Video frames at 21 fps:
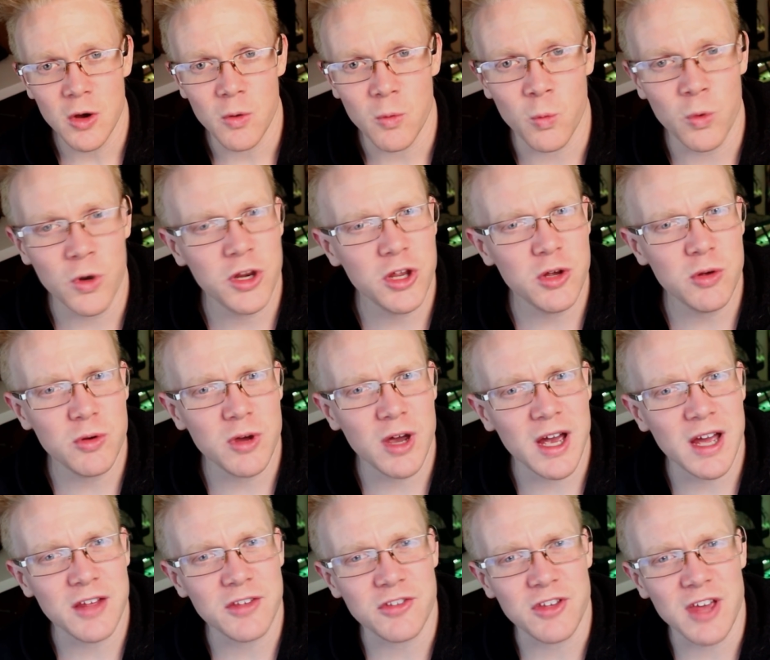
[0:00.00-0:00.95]
what do you
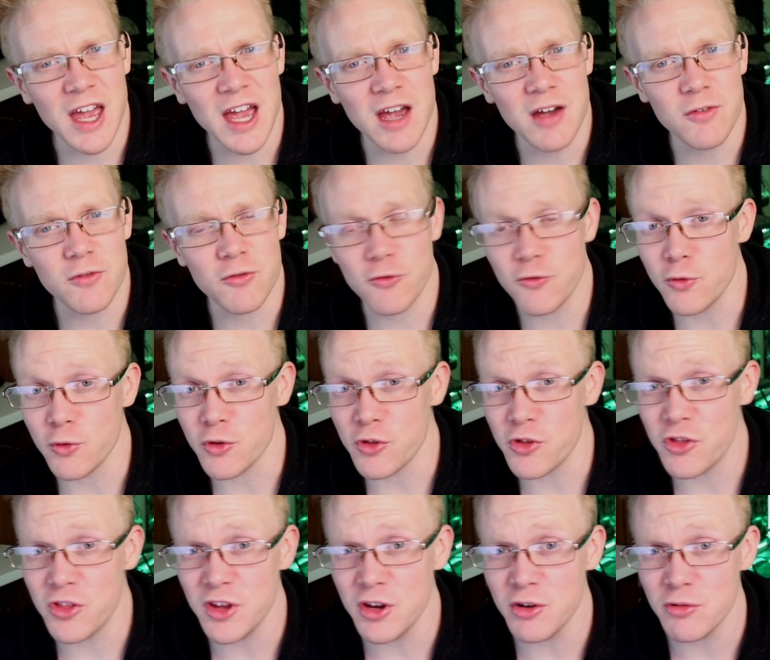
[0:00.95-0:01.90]
guys have for
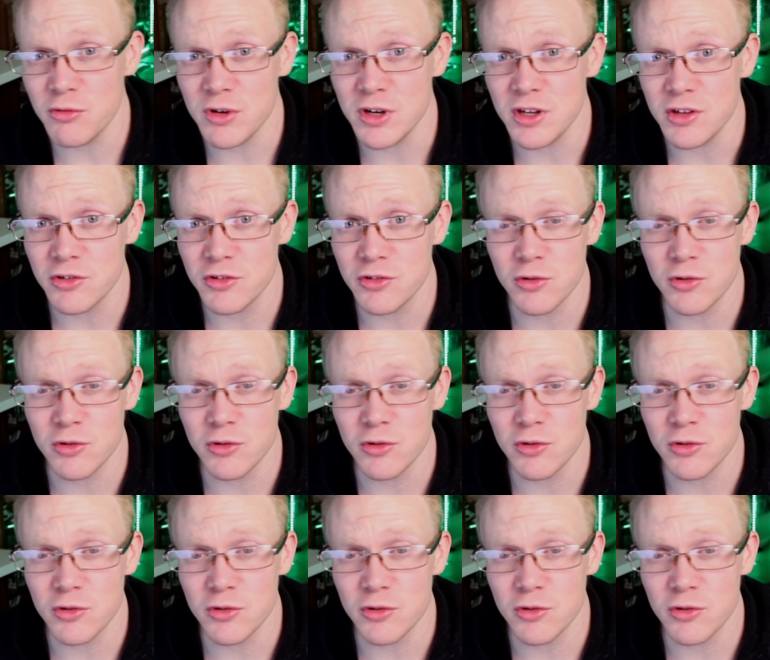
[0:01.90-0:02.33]
theories